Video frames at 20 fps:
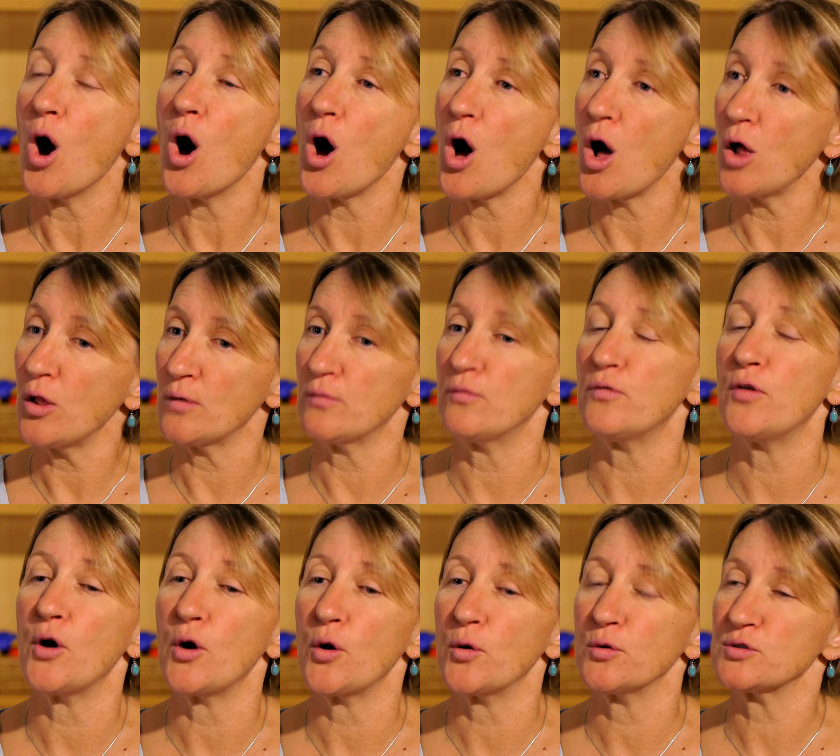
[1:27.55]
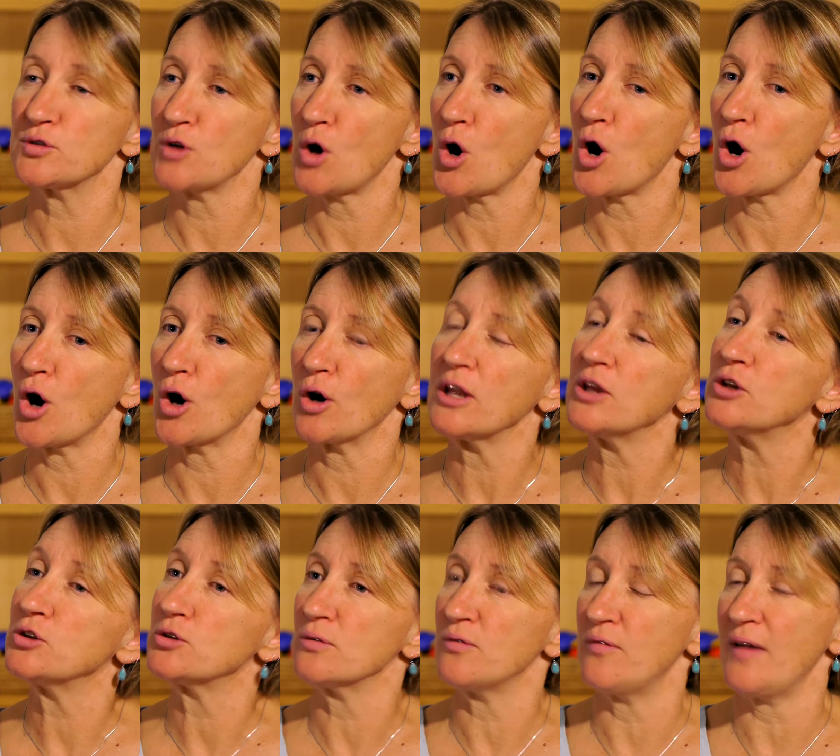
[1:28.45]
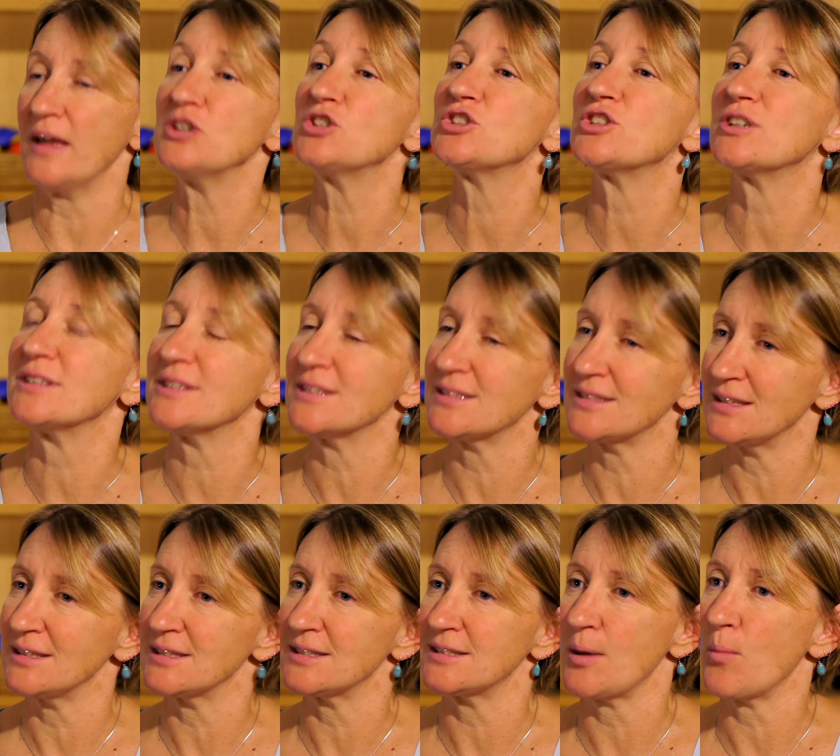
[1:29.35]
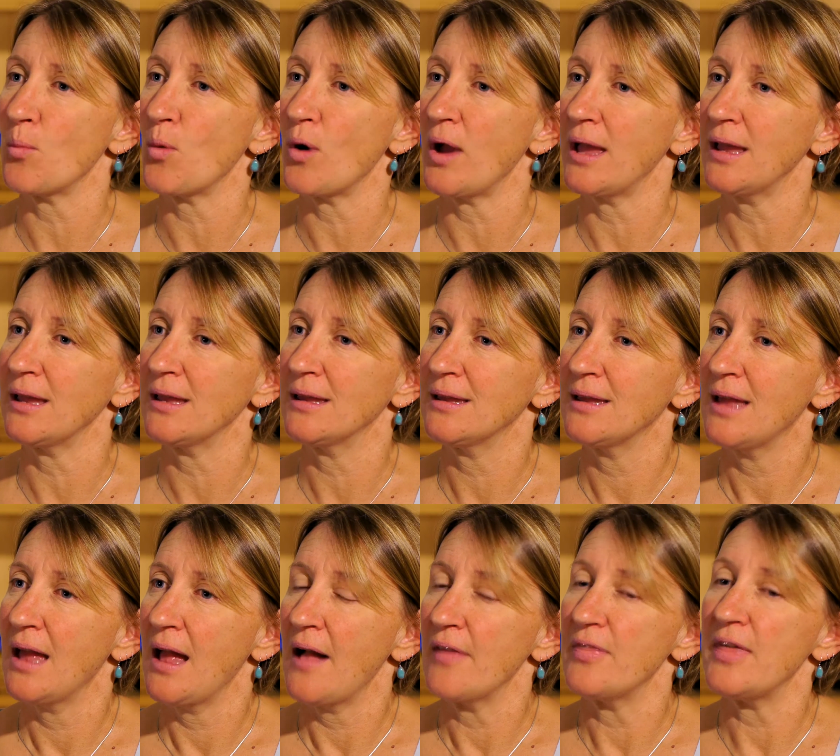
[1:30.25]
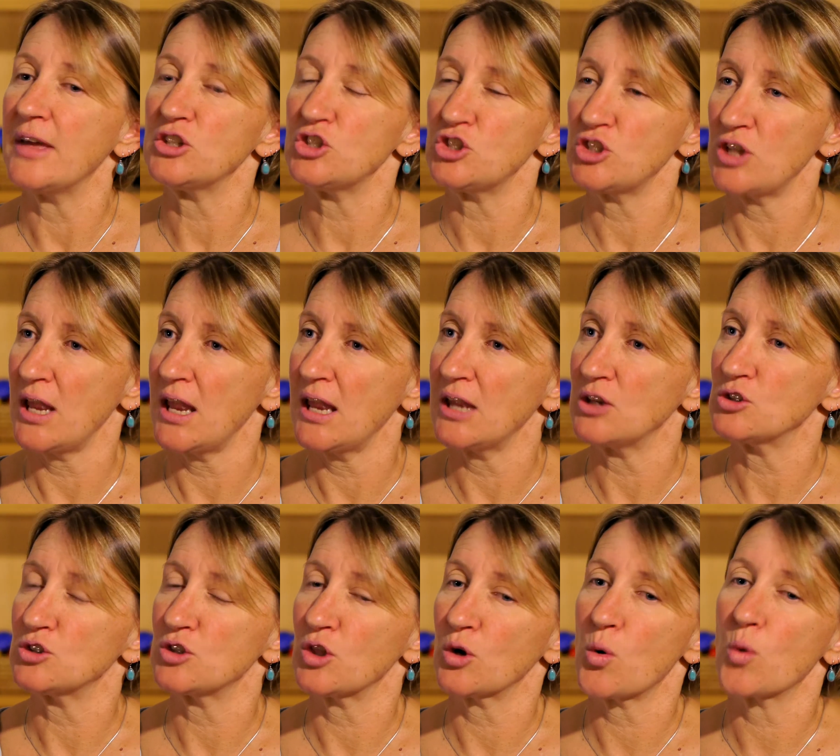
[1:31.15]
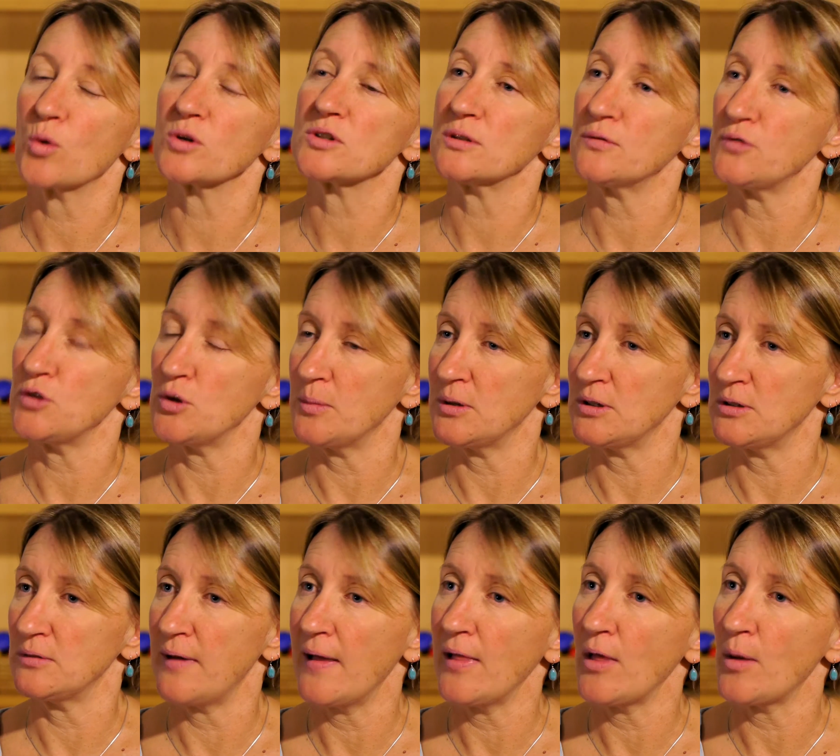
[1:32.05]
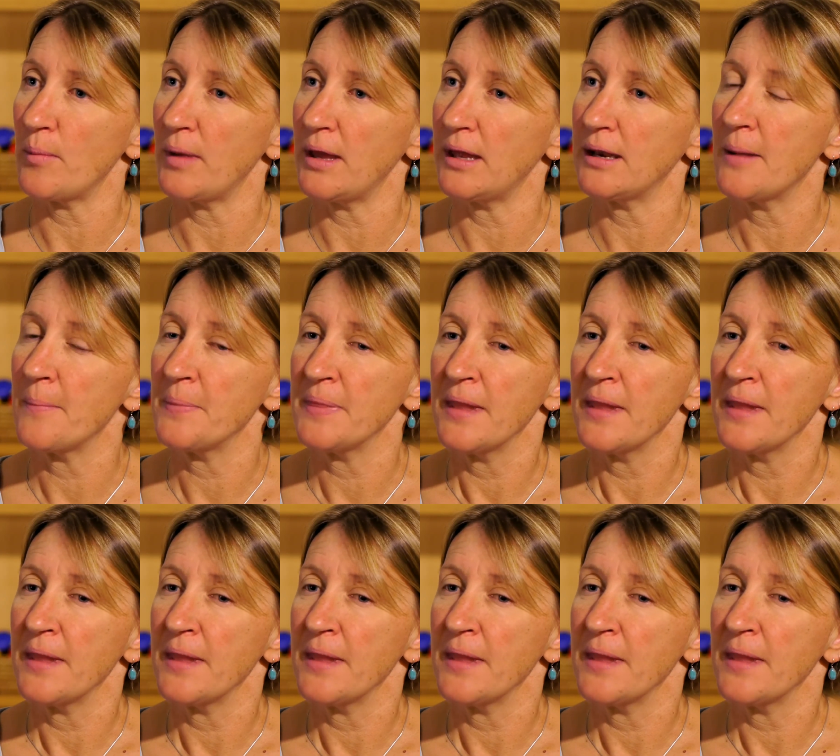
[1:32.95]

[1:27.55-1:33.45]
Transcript: All of those are interventions in some way that change the course of human development.